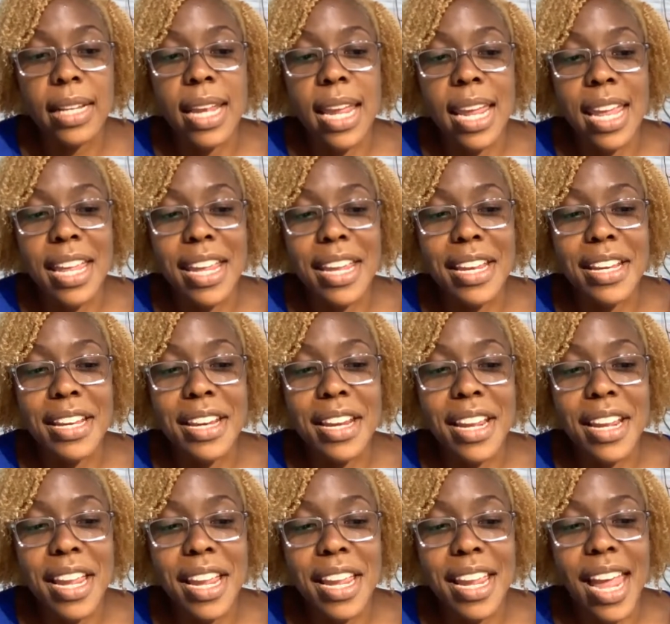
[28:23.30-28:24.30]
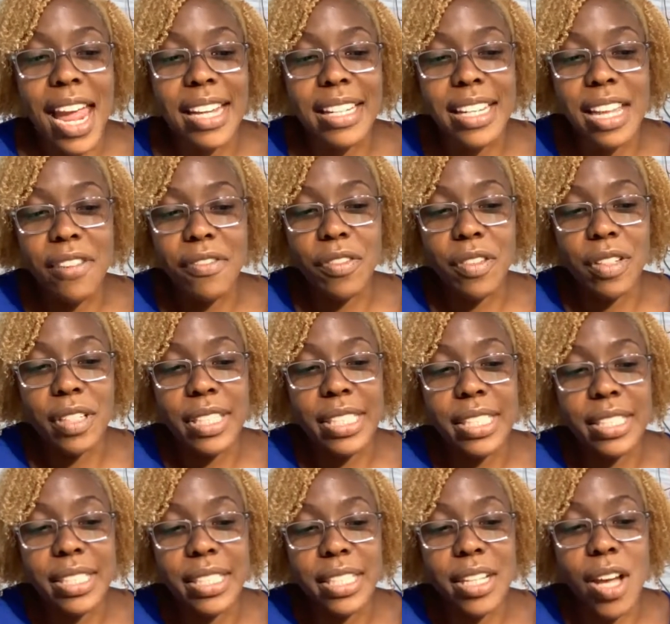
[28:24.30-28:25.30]
And I definitely
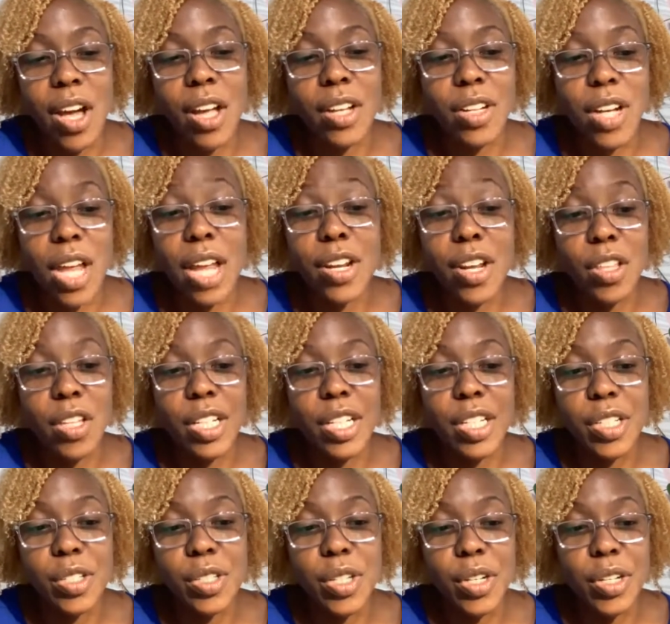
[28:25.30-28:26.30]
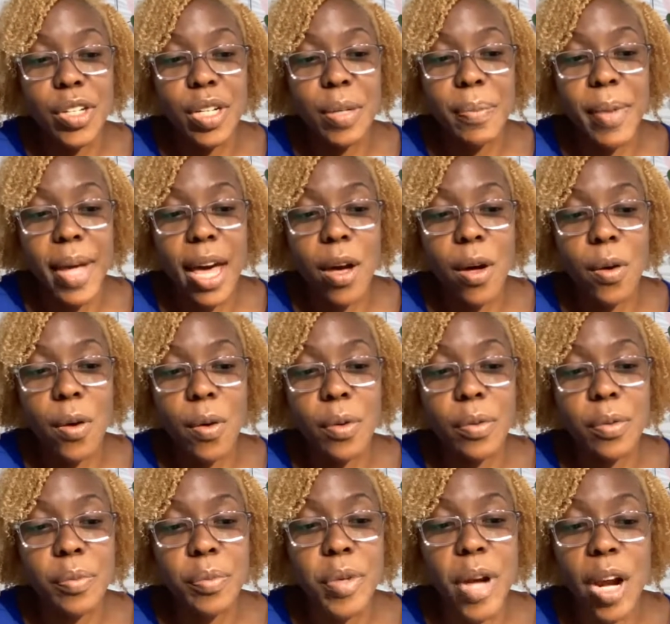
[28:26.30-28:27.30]
see another concern
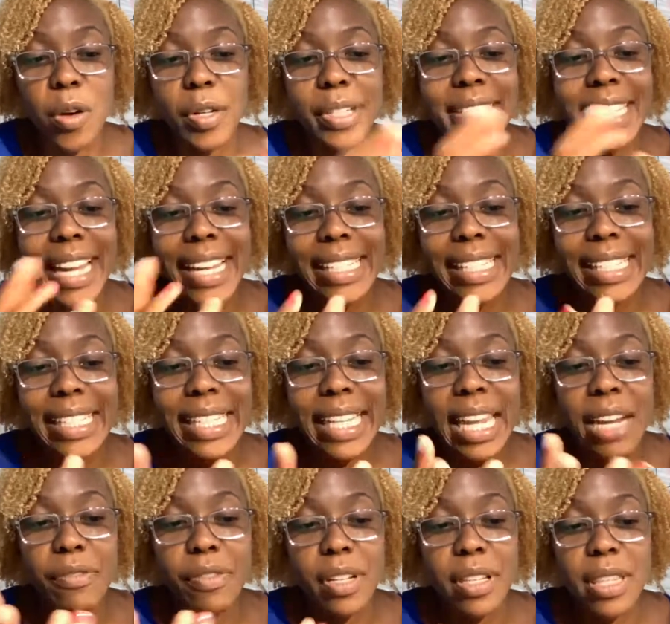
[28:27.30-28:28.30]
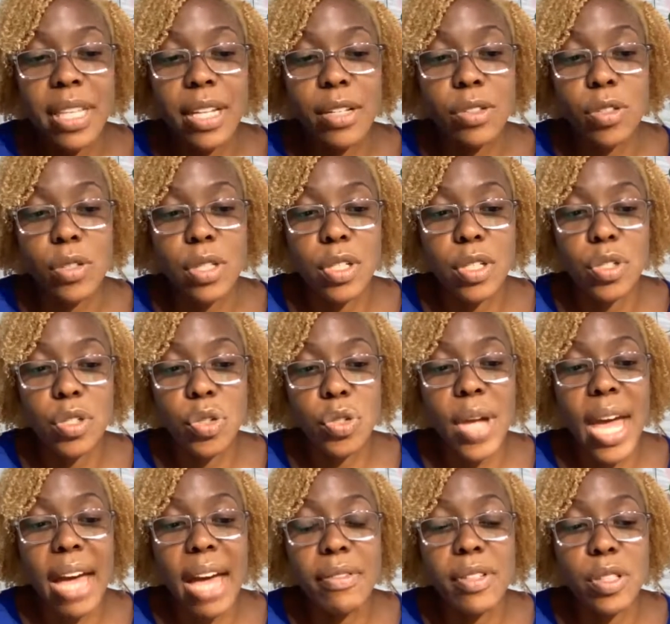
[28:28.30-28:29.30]
about prioritizing everything so that you
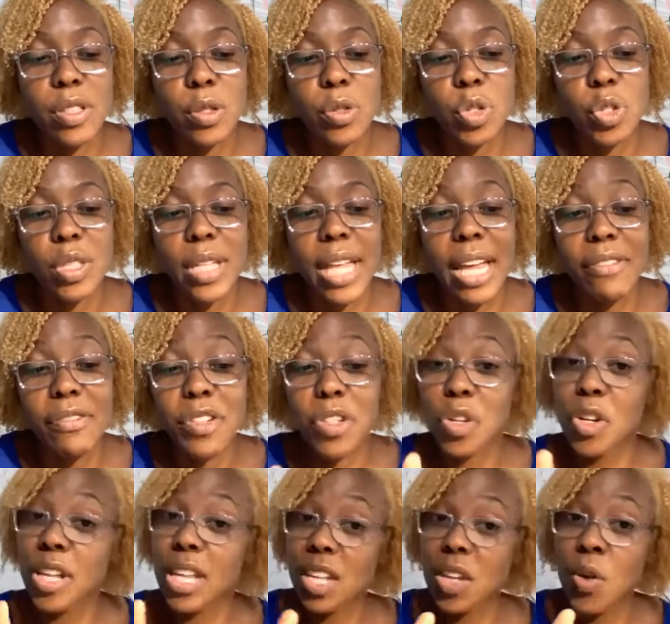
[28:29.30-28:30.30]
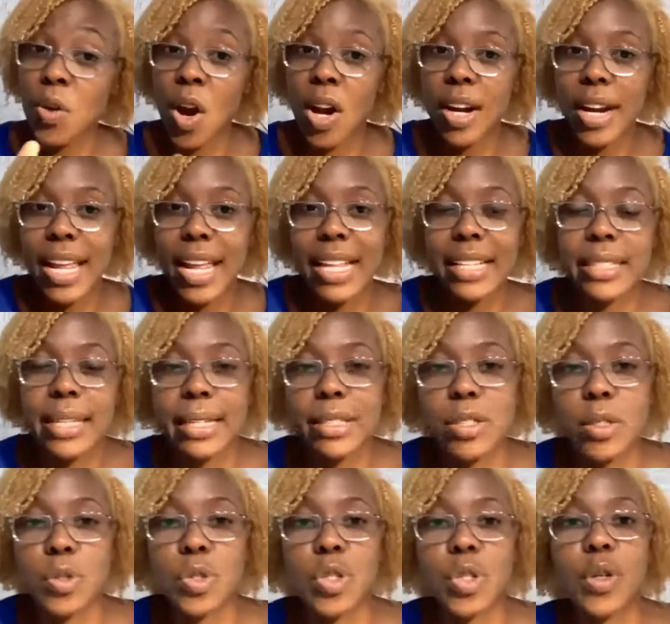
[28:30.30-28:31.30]
have a social life and you aren't
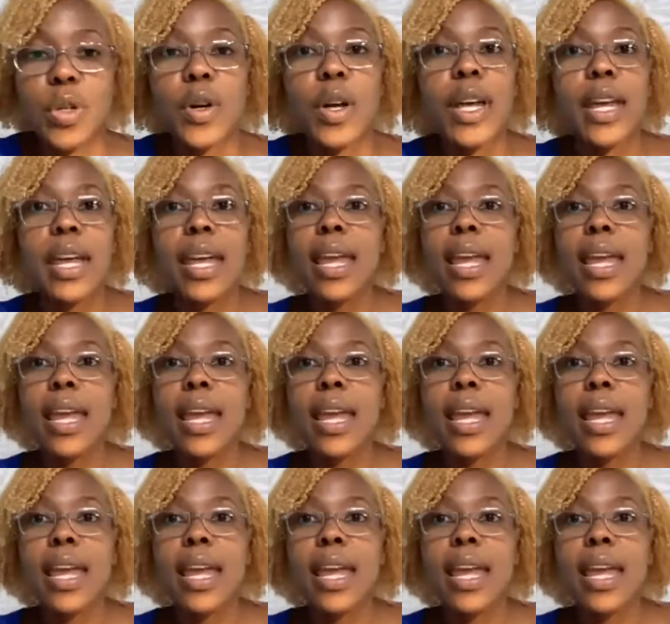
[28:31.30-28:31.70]
antisocial.